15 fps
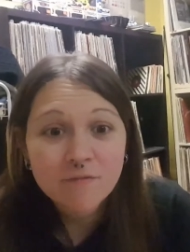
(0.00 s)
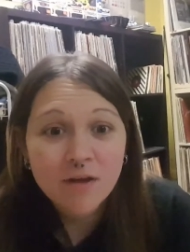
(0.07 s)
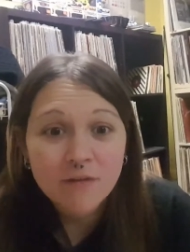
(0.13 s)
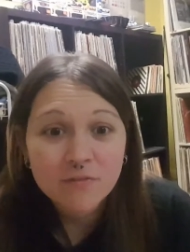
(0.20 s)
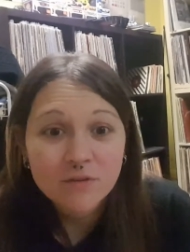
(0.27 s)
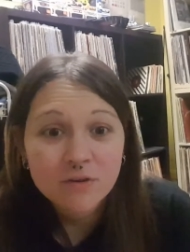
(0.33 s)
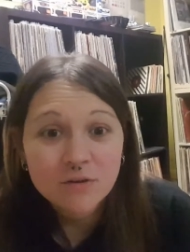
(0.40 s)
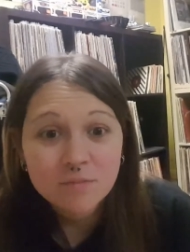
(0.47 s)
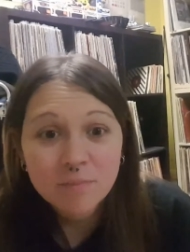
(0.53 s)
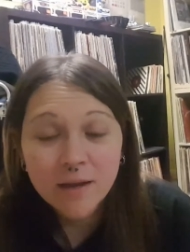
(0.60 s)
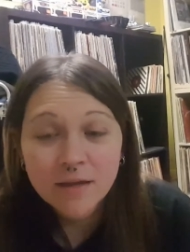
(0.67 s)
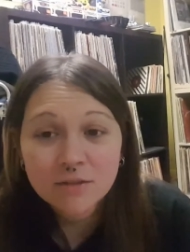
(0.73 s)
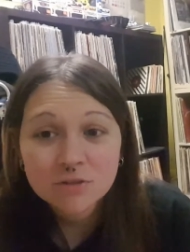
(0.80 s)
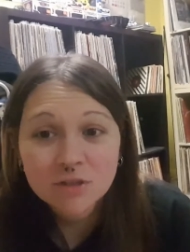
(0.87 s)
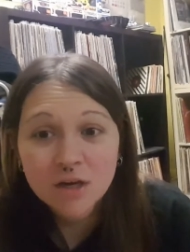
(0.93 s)
I've got the good
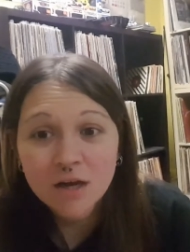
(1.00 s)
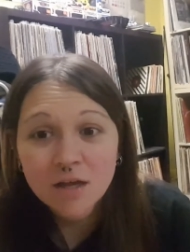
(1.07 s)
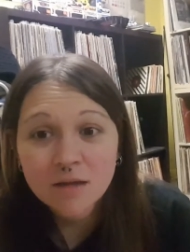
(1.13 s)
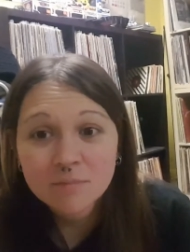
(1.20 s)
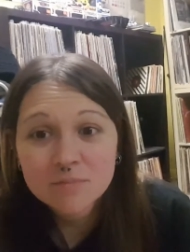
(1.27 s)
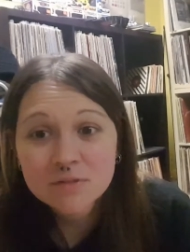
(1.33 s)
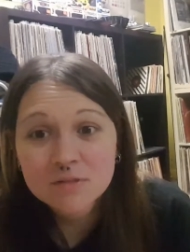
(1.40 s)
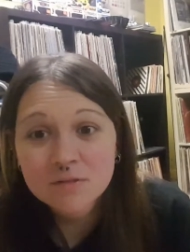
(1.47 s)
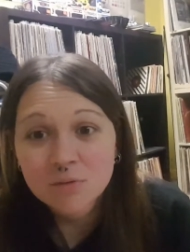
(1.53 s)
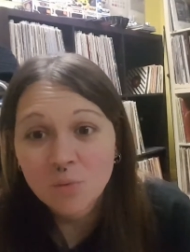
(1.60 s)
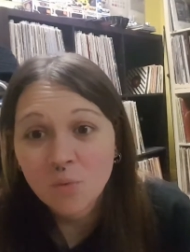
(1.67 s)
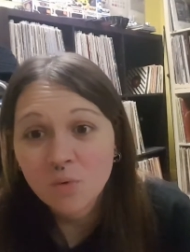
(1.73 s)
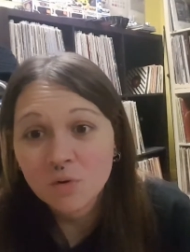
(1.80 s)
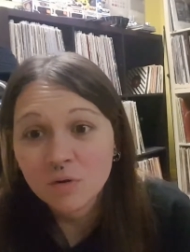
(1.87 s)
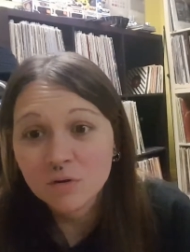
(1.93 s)
paint jobs
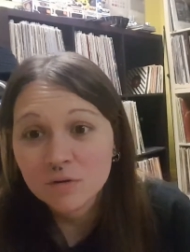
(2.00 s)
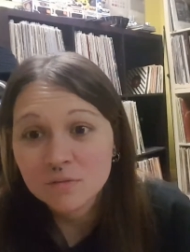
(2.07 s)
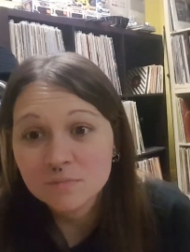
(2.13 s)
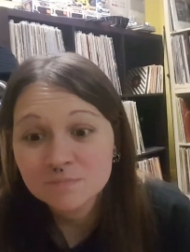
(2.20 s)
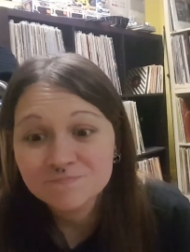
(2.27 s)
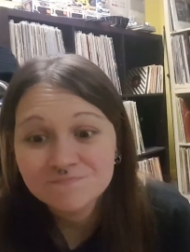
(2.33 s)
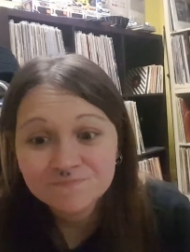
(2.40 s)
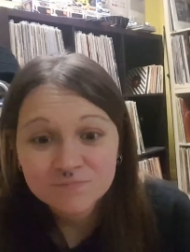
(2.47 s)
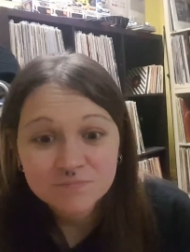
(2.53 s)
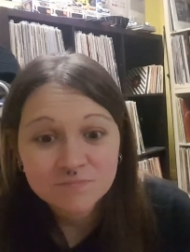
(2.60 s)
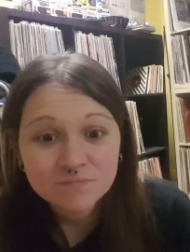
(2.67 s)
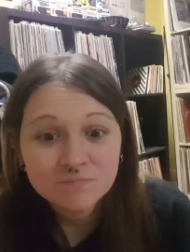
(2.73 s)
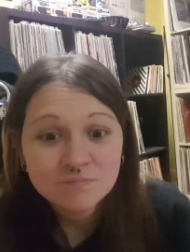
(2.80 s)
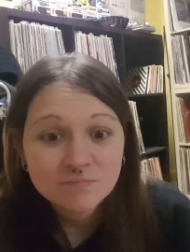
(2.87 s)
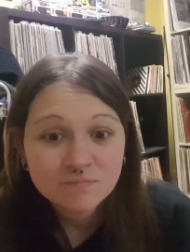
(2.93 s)
or
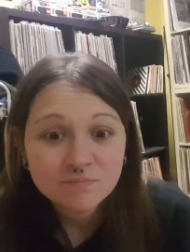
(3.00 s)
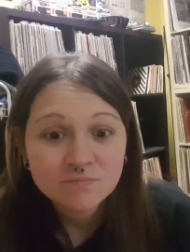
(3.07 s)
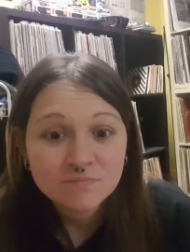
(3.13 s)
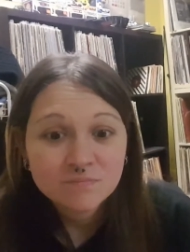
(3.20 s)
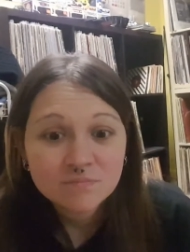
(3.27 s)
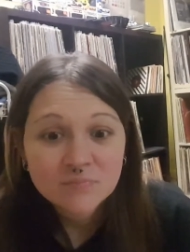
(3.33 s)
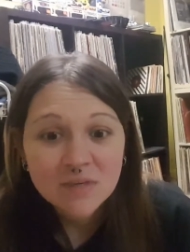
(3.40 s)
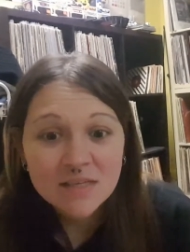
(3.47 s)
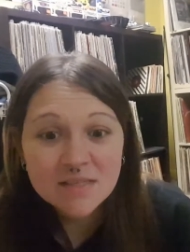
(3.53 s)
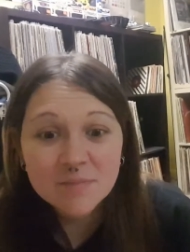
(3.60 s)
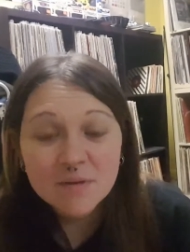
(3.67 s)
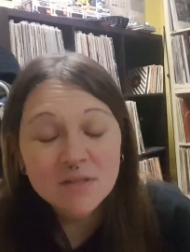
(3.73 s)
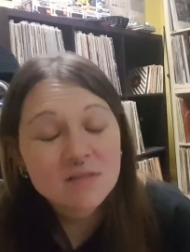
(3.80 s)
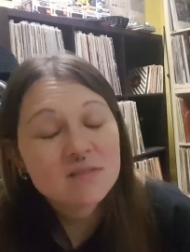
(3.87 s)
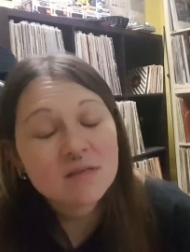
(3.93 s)
because, I
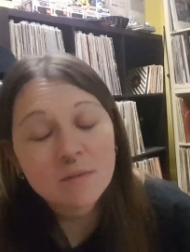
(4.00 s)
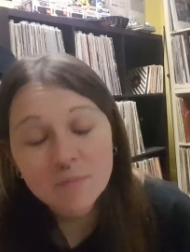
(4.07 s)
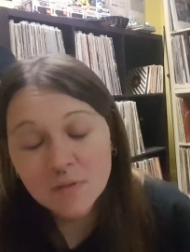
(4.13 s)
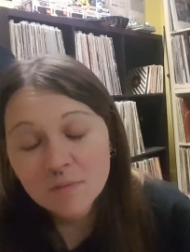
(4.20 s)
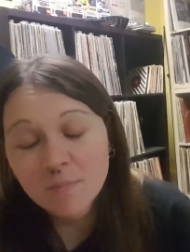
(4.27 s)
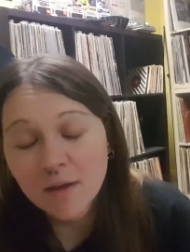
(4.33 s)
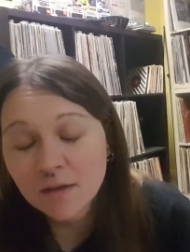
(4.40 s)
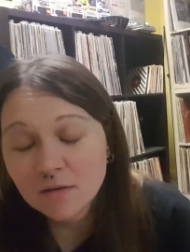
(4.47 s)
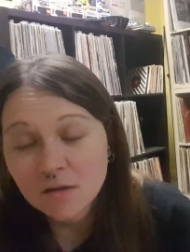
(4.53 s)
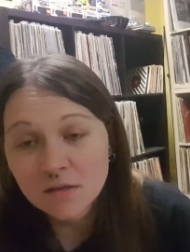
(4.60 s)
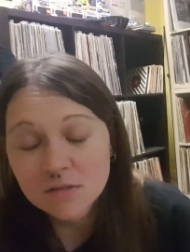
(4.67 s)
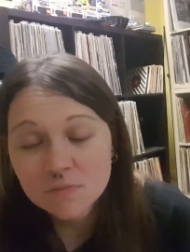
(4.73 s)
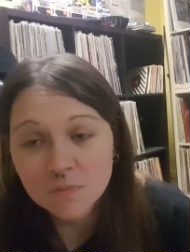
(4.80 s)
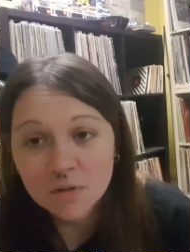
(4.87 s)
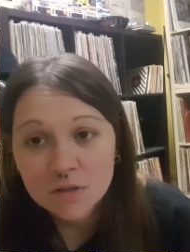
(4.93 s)
mean, some of the paint
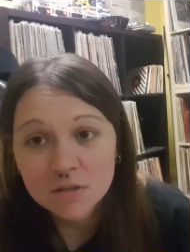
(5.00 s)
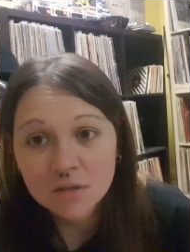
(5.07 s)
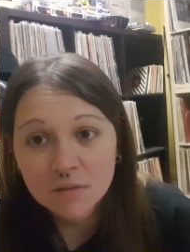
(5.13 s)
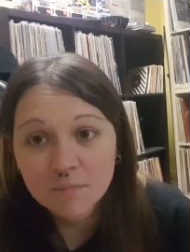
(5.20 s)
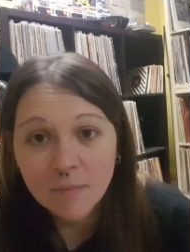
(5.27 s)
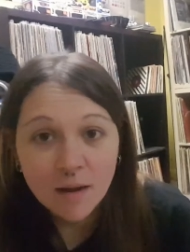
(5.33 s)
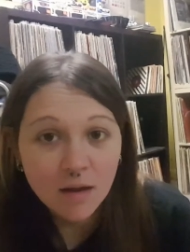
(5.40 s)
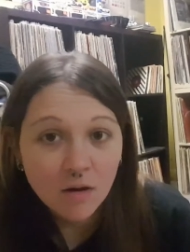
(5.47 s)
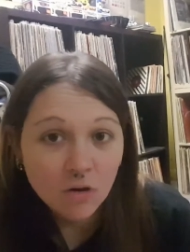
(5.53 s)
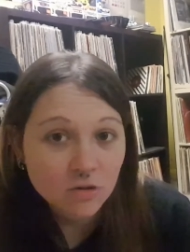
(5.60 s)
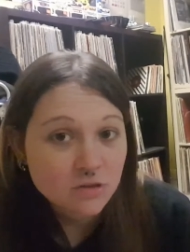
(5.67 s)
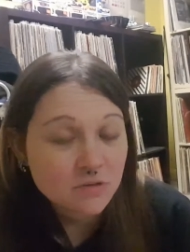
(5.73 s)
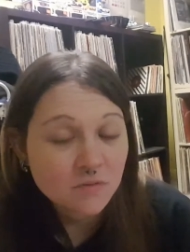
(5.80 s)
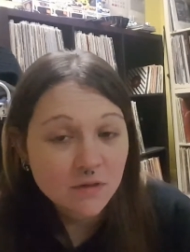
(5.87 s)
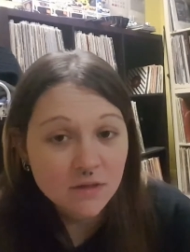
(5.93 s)
does run. My
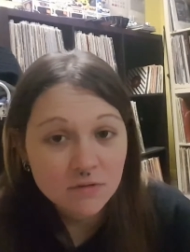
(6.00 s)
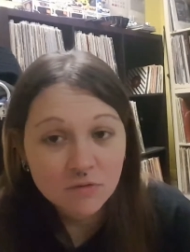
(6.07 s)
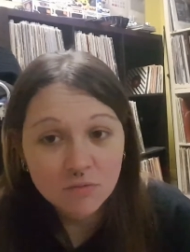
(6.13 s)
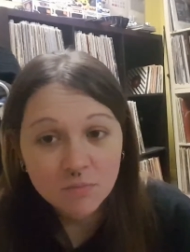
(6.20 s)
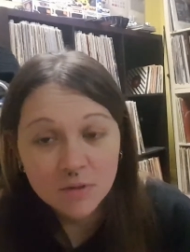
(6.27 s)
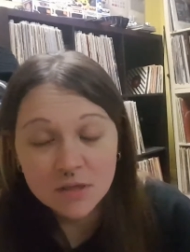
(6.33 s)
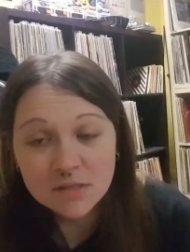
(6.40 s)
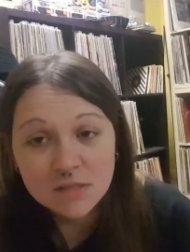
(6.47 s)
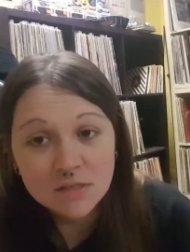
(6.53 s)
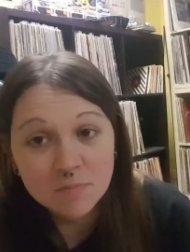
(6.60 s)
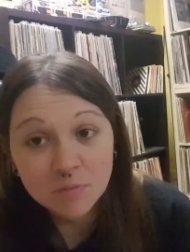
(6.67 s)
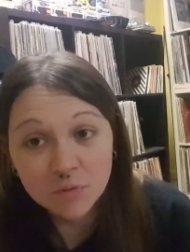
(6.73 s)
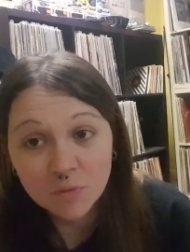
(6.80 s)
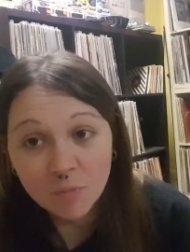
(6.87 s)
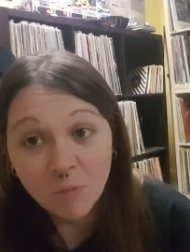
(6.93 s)
R2-D2, because it's
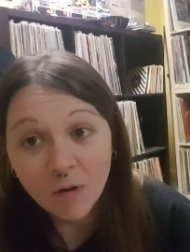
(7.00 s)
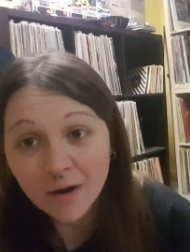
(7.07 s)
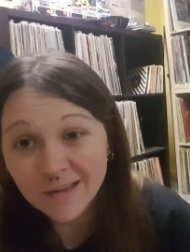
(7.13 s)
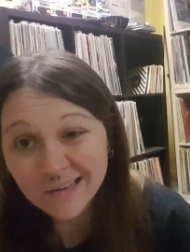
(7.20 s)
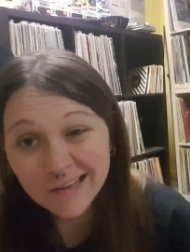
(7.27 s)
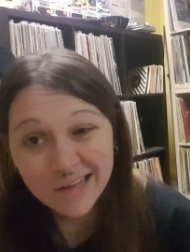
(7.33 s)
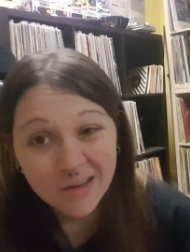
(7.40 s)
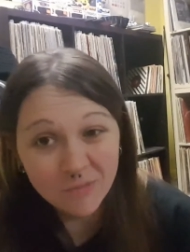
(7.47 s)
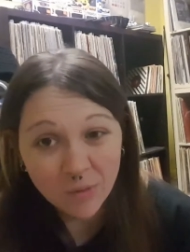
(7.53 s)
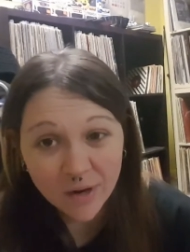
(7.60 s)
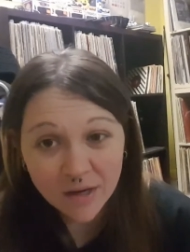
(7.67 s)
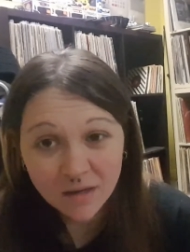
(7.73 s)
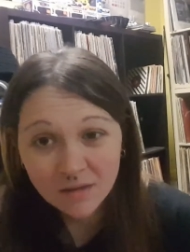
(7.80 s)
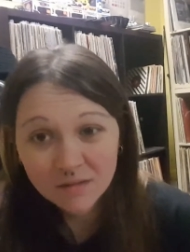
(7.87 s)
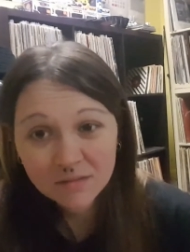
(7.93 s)
blue and white, it
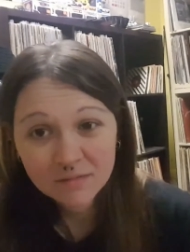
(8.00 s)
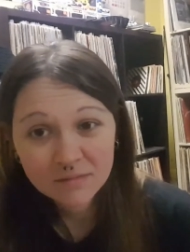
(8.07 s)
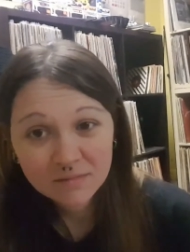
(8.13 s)
ran.